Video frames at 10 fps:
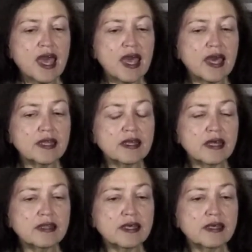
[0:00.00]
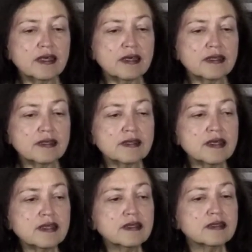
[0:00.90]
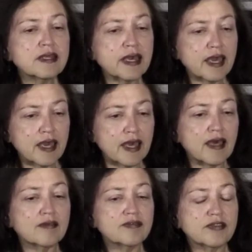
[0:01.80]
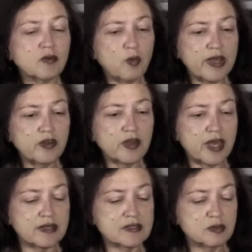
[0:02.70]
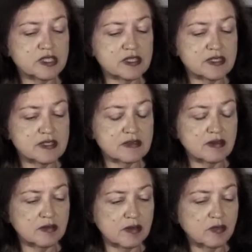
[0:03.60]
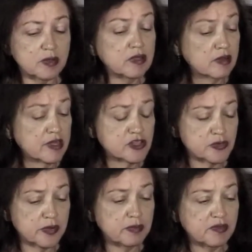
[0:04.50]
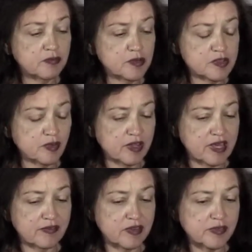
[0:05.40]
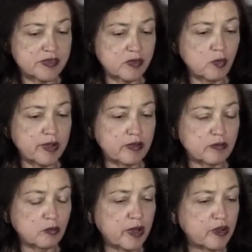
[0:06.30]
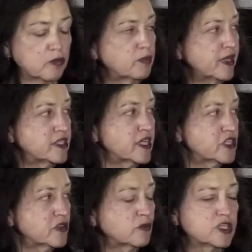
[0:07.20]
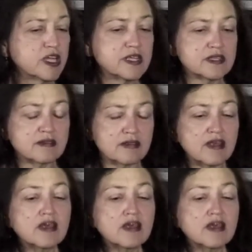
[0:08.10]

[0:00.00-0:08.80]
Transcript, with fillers: And the the thing that they have that White Oak has, which is a, a, real luxury, but first of all, they have the use of the White White Oak Plantation, yeah, which has a